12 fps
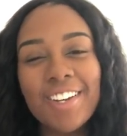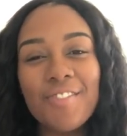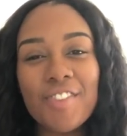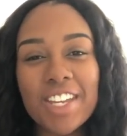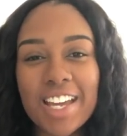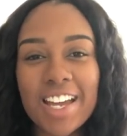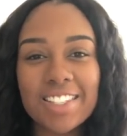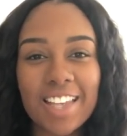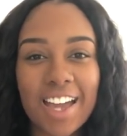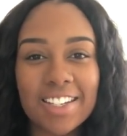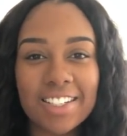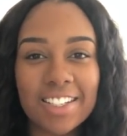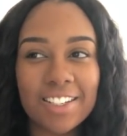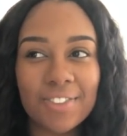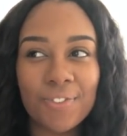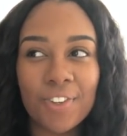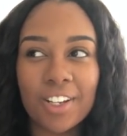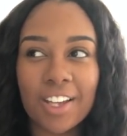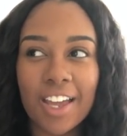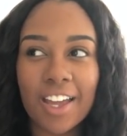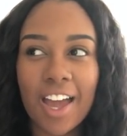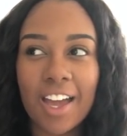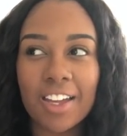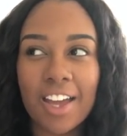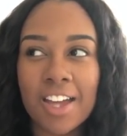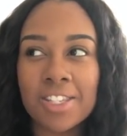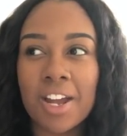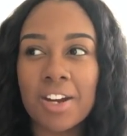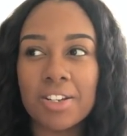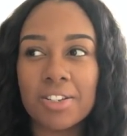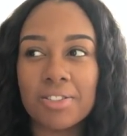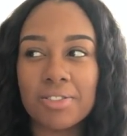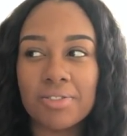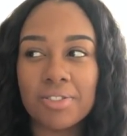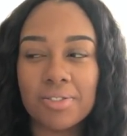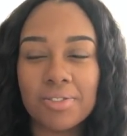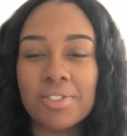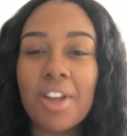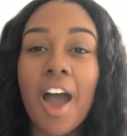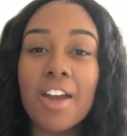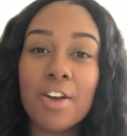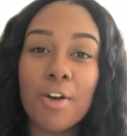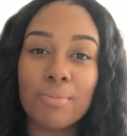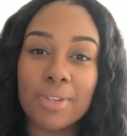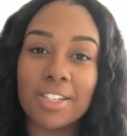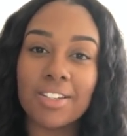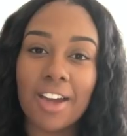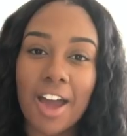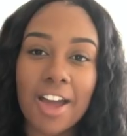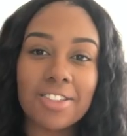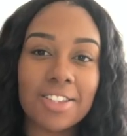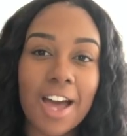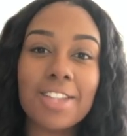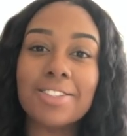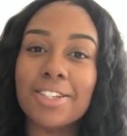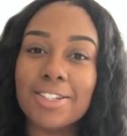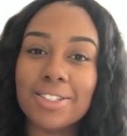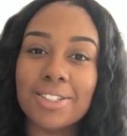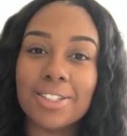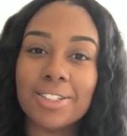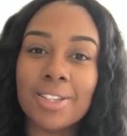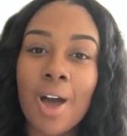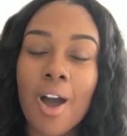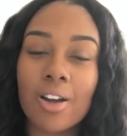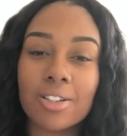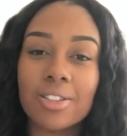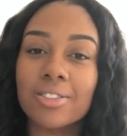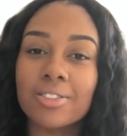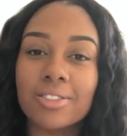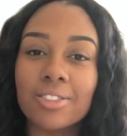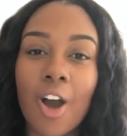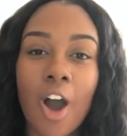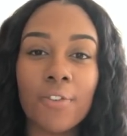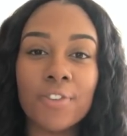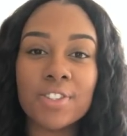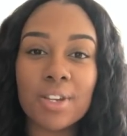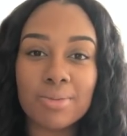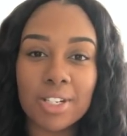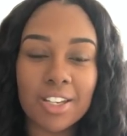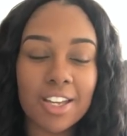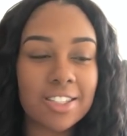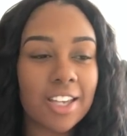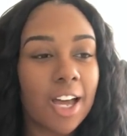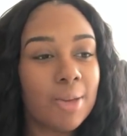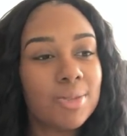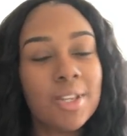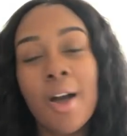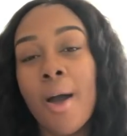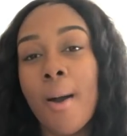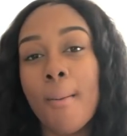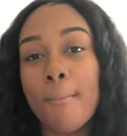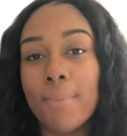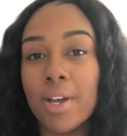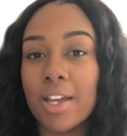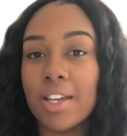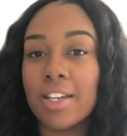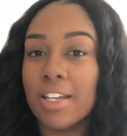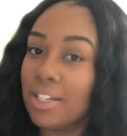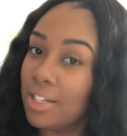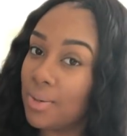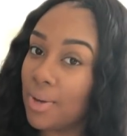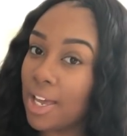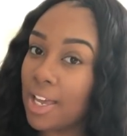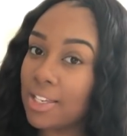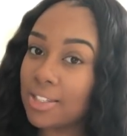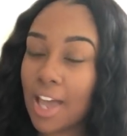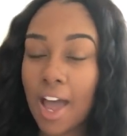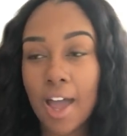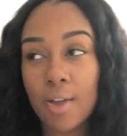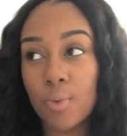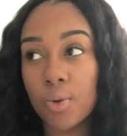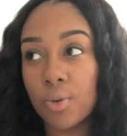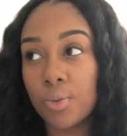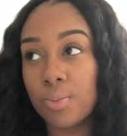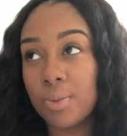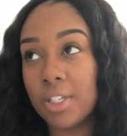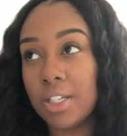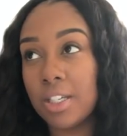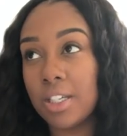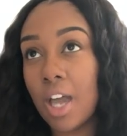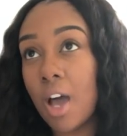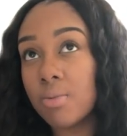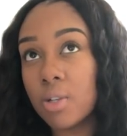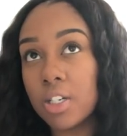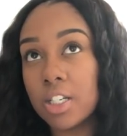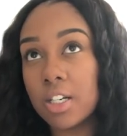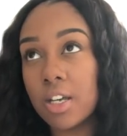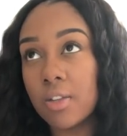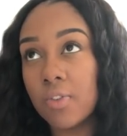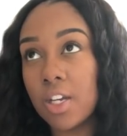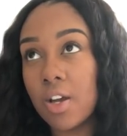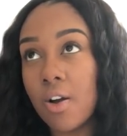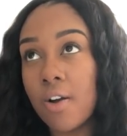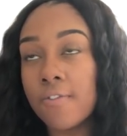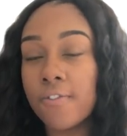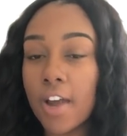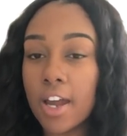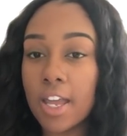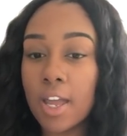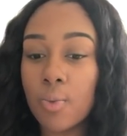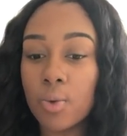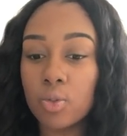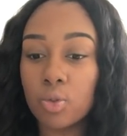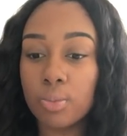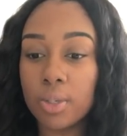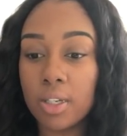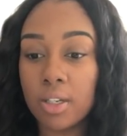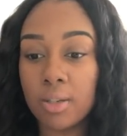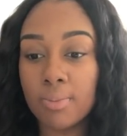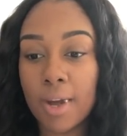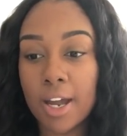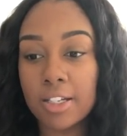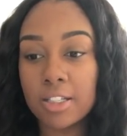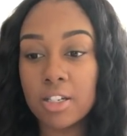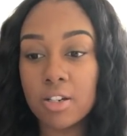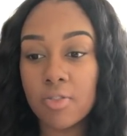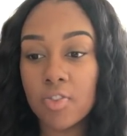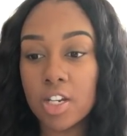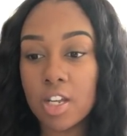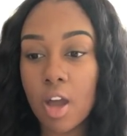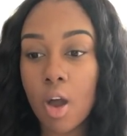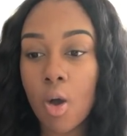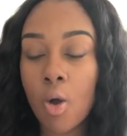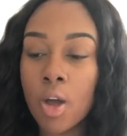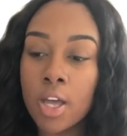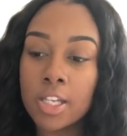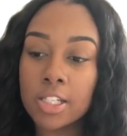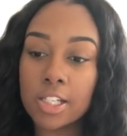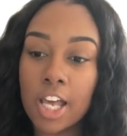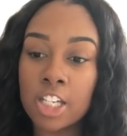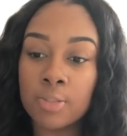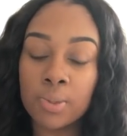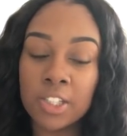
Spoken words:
because I did feel like I started, y'all know me, I tend to talk off the subject at times. But anyways, I will be uploading another video on Friday, which will be my Tinder video /